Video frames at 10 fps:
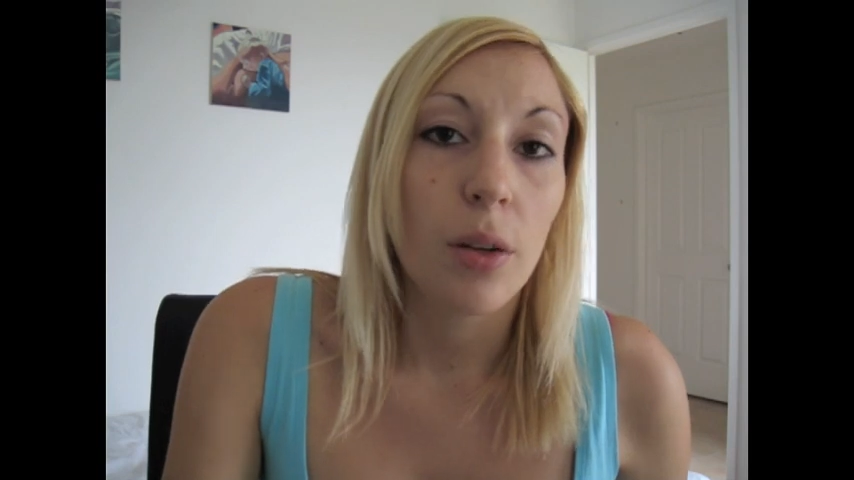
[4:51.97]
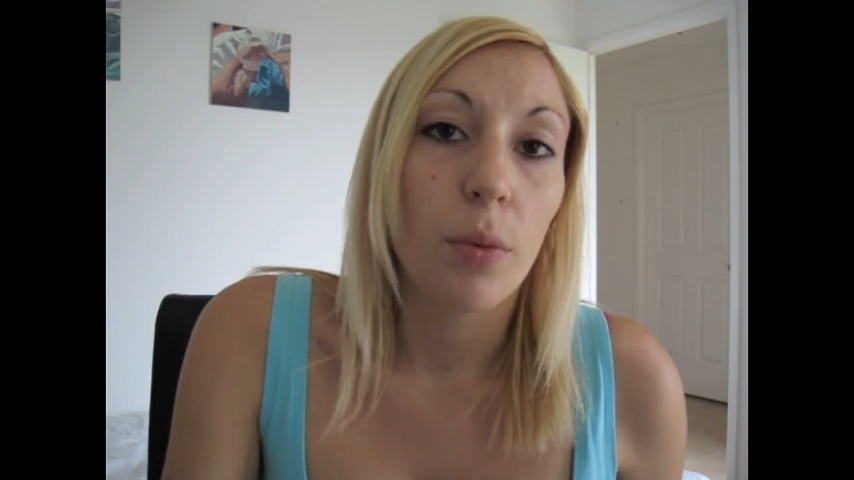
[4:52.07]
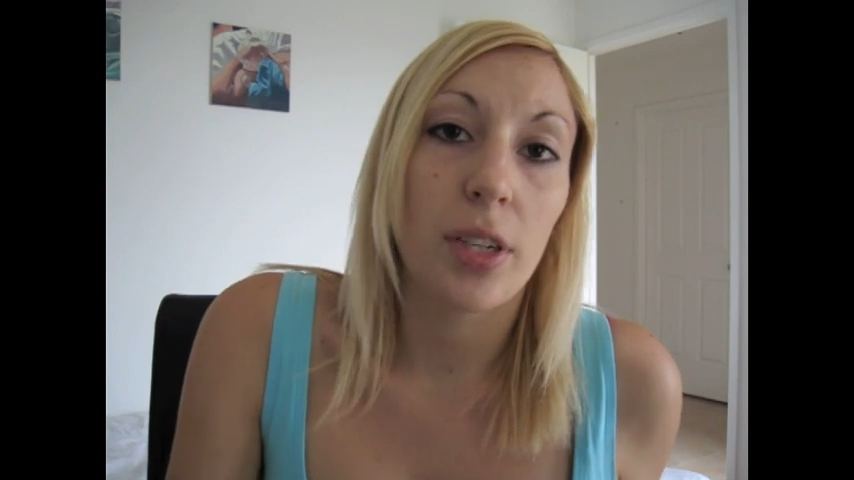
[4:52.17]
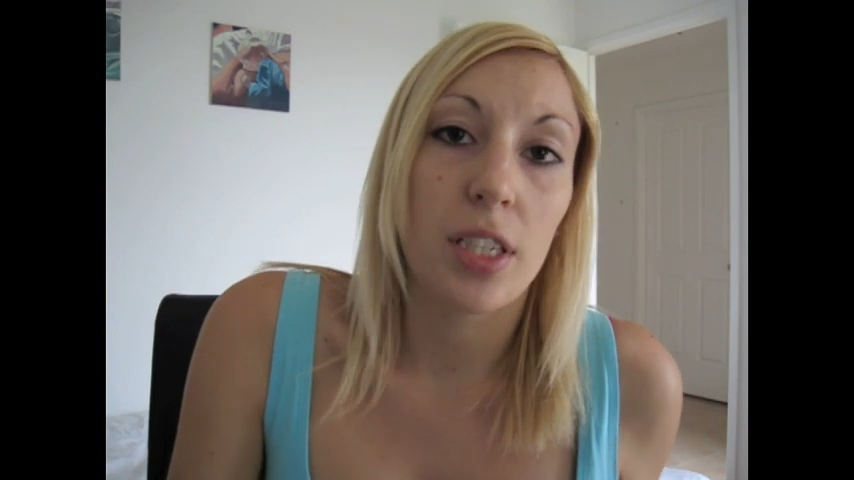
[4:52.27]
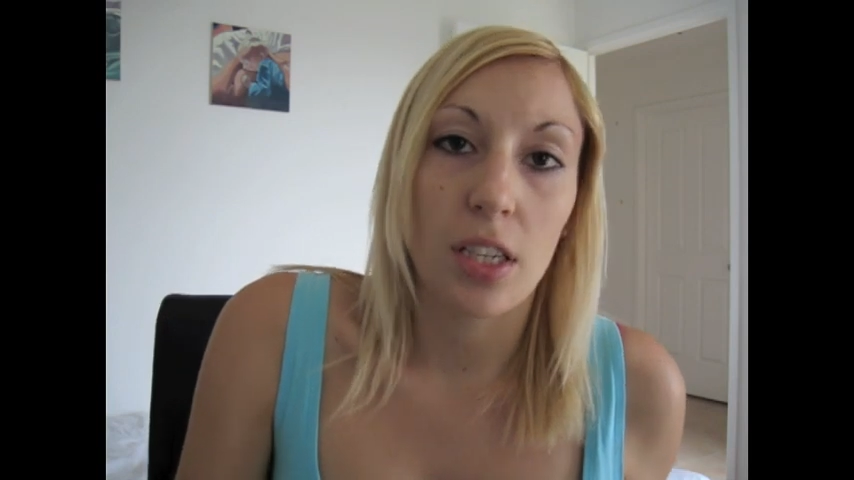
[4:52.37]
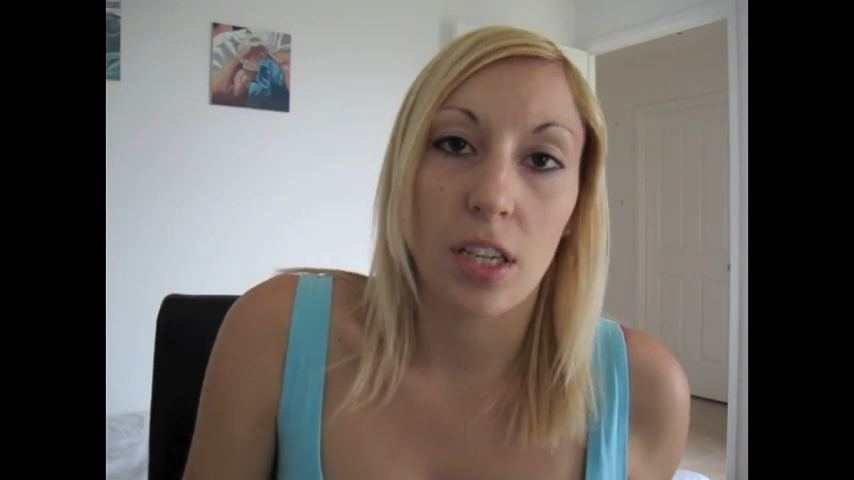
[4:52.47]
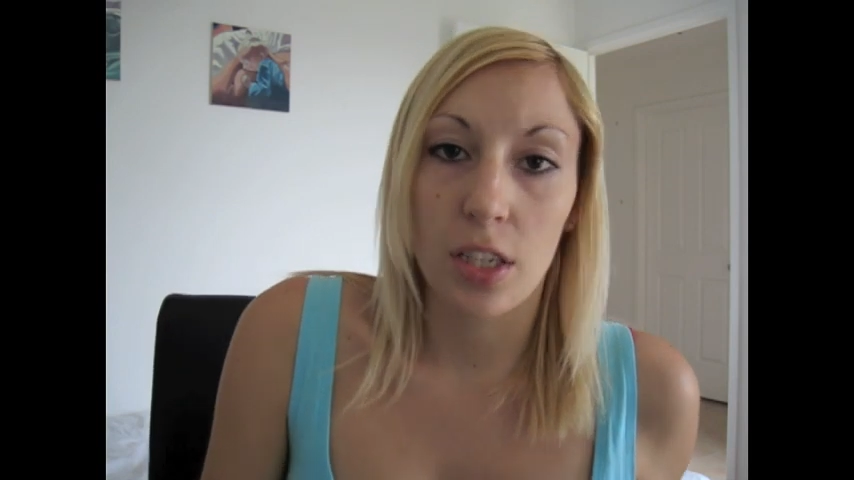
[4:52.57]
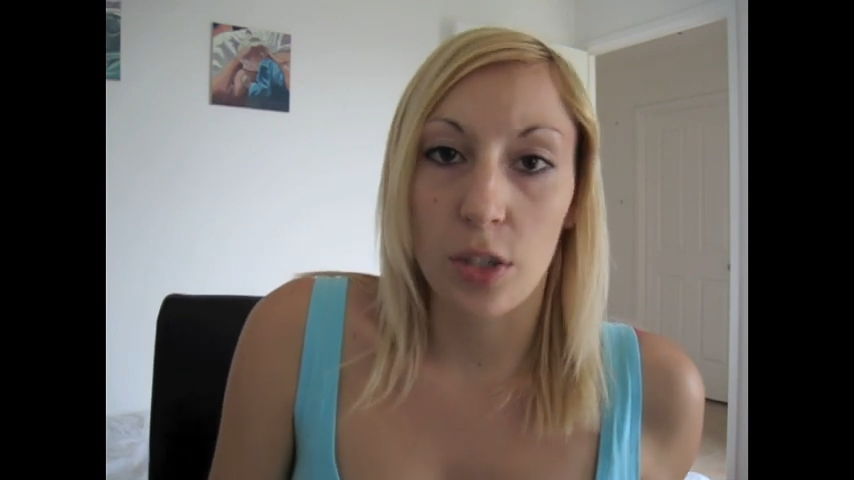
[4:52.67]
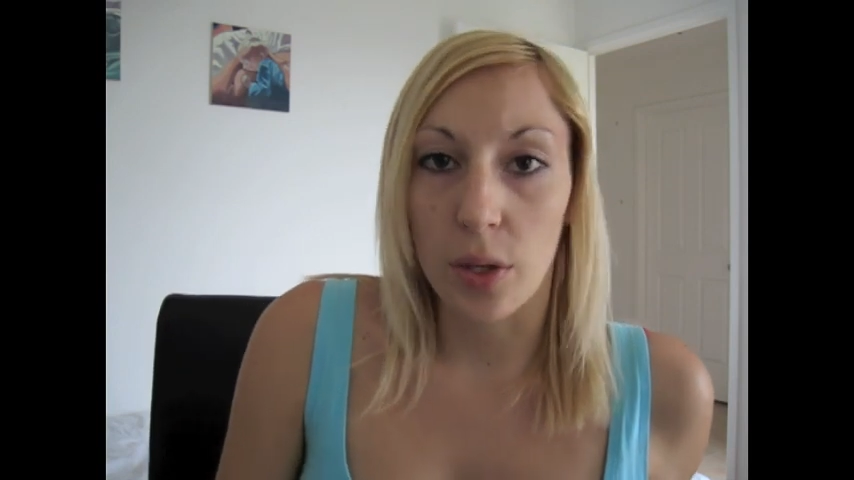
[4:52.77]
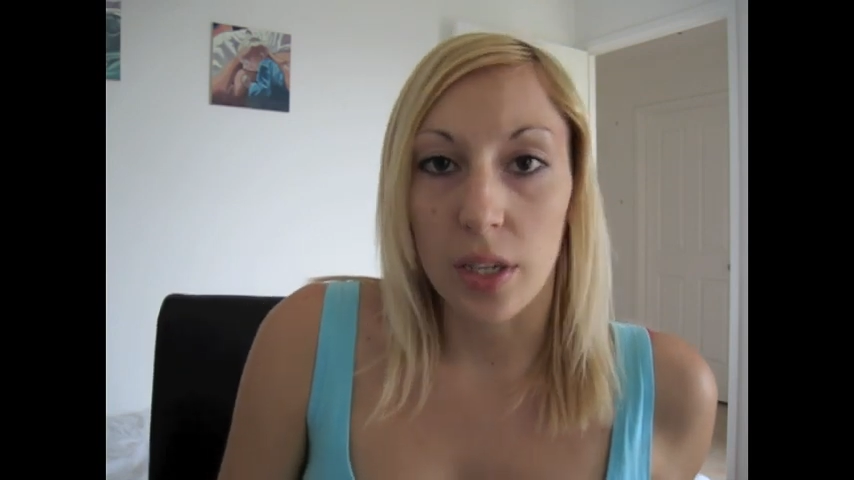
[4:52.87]
we're just gonna
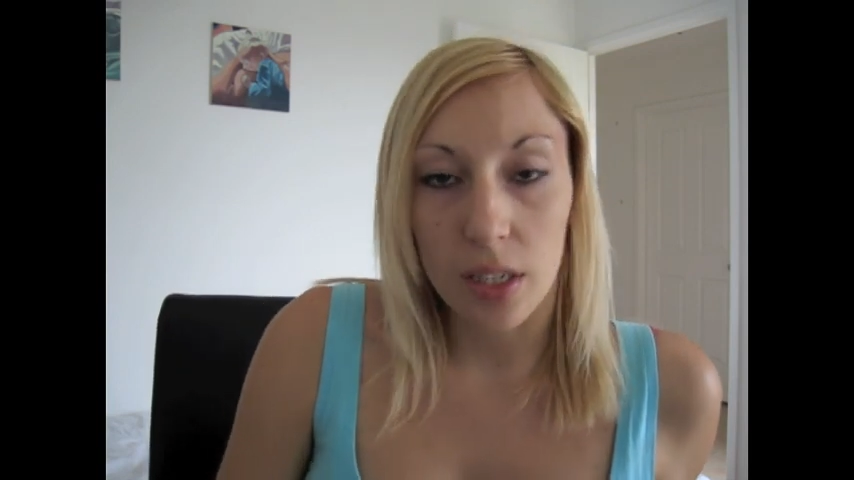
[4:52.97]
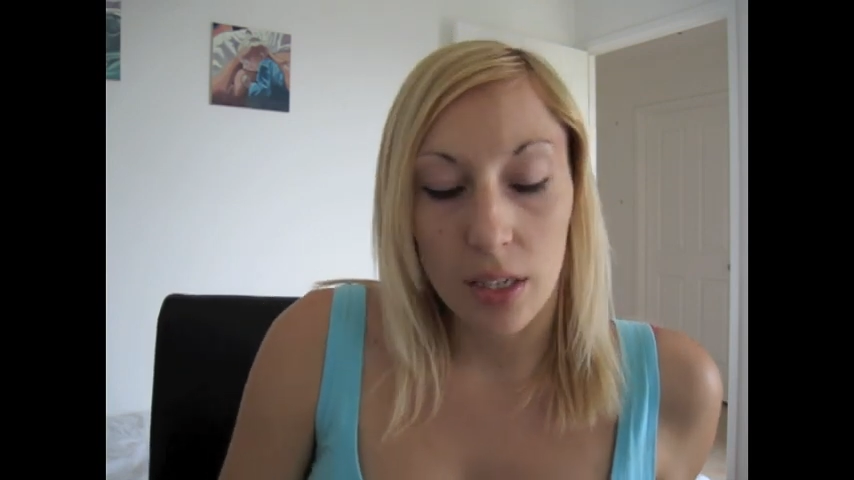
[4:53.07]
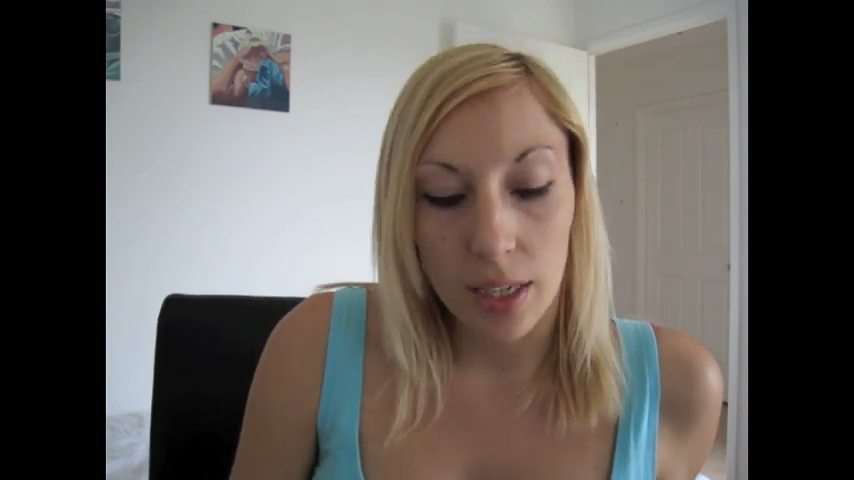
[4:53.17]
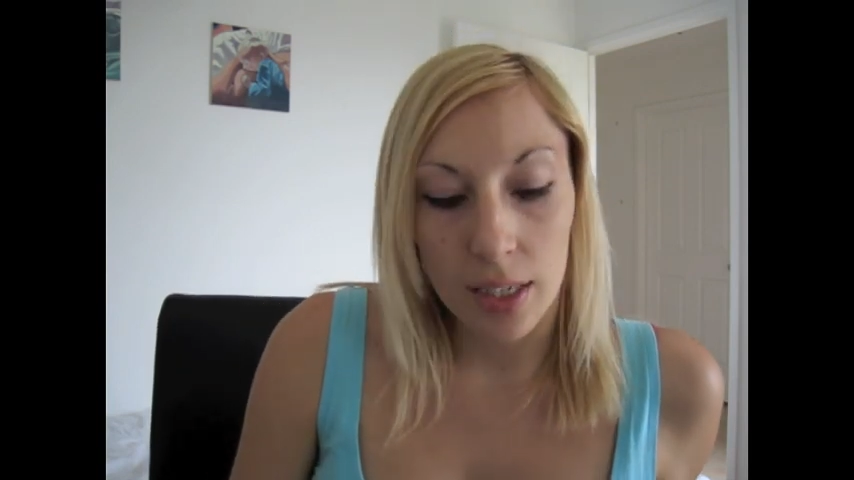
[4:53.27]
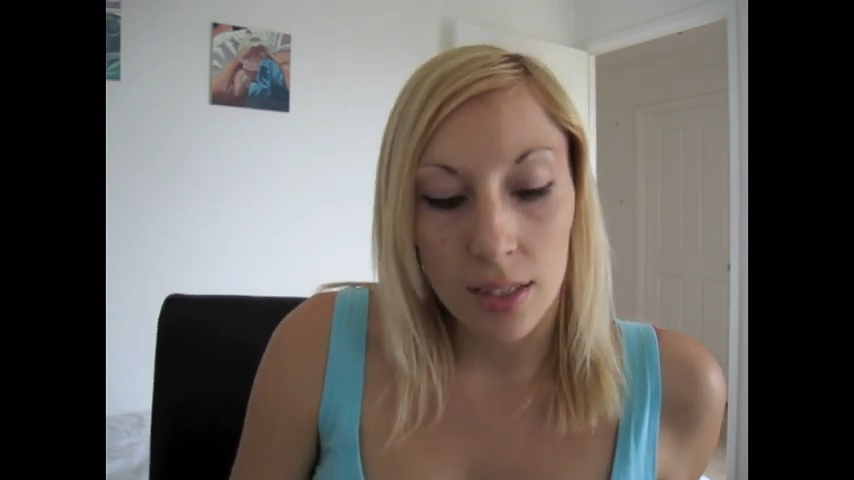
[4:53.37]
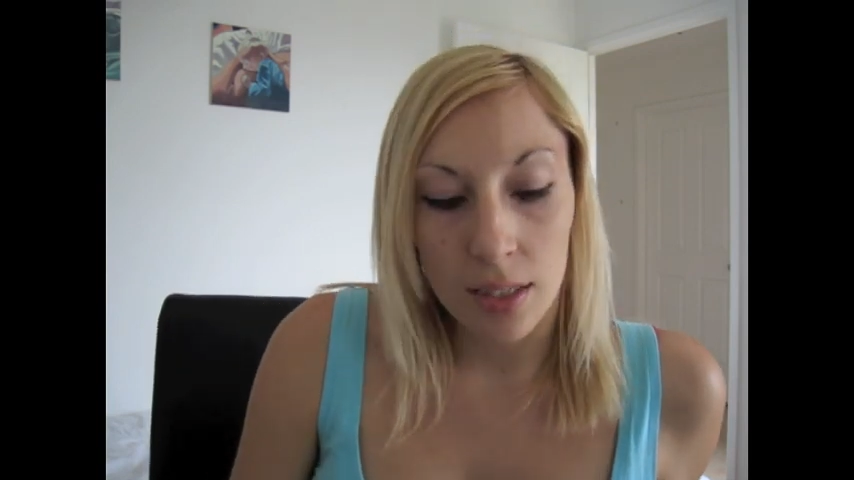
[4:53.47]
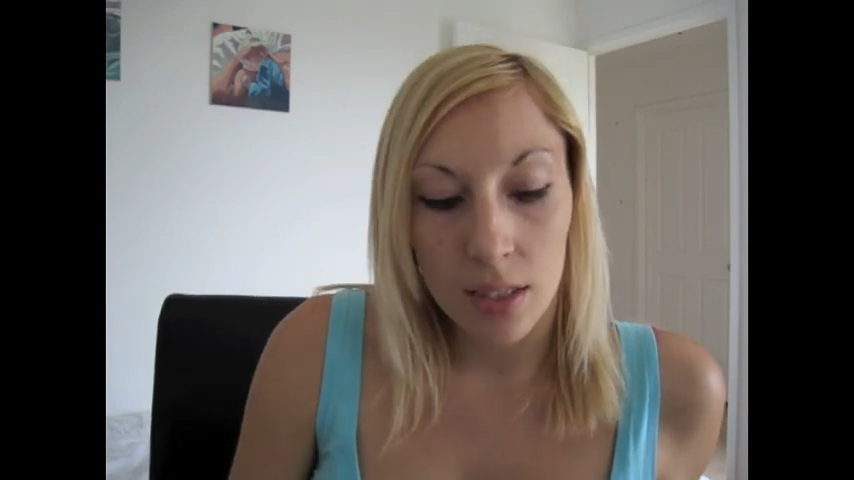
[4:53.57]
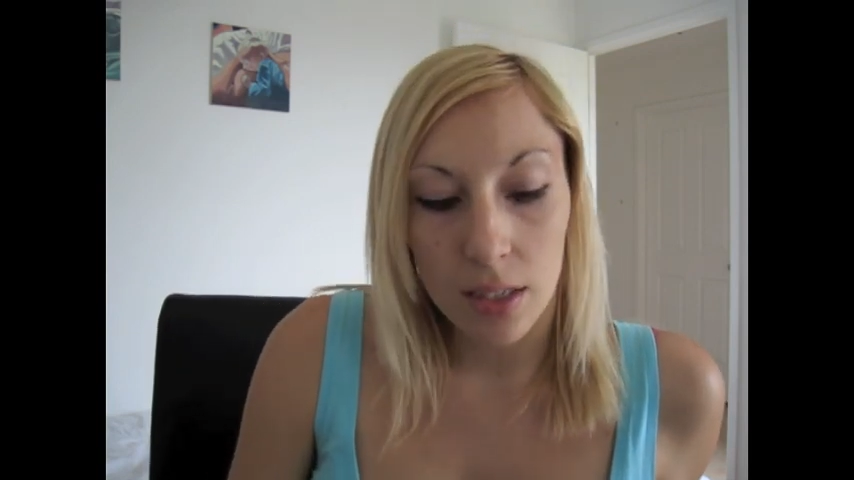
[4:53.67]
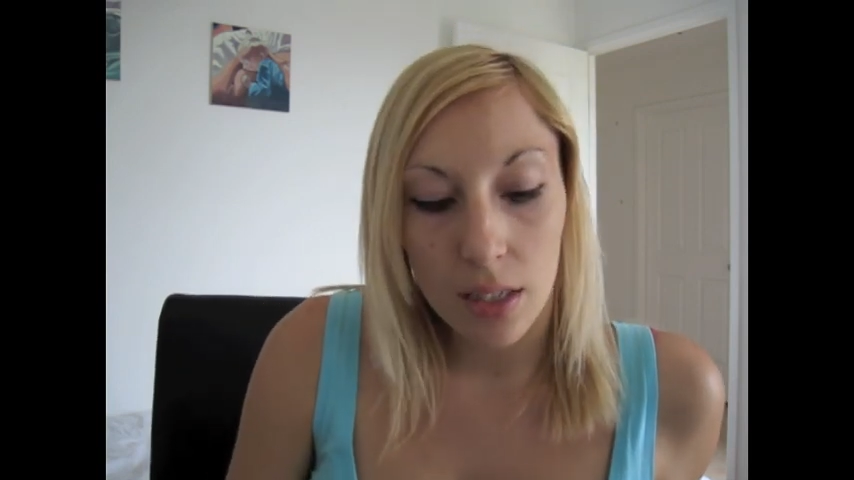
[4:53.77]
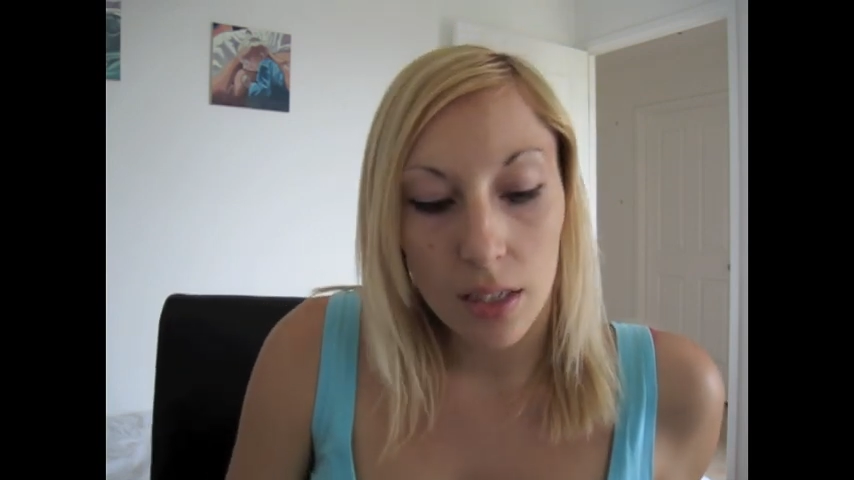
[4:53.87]
do it
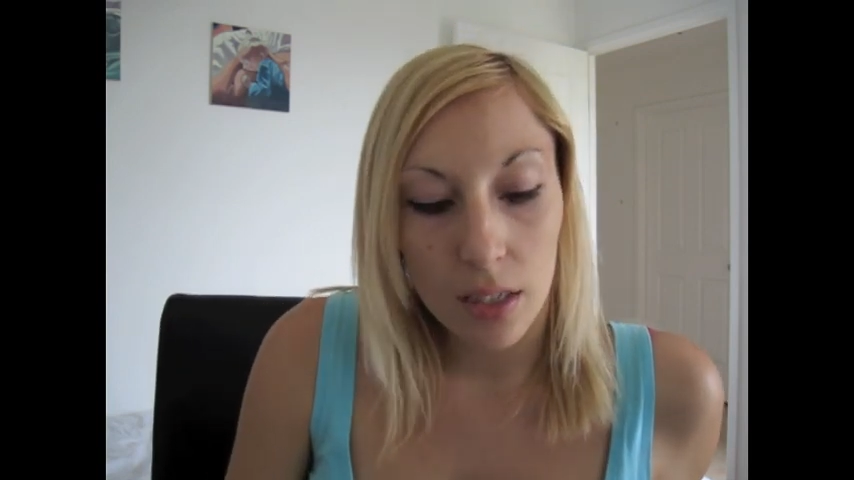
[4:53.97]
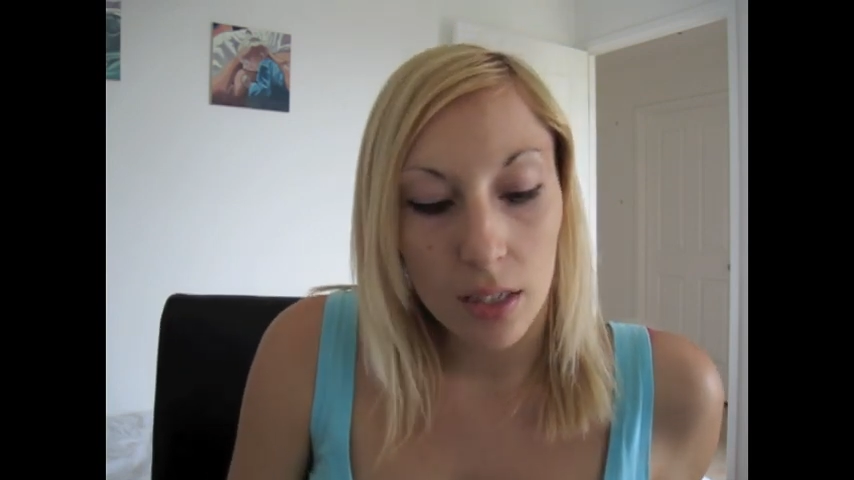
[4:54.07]
unassisted,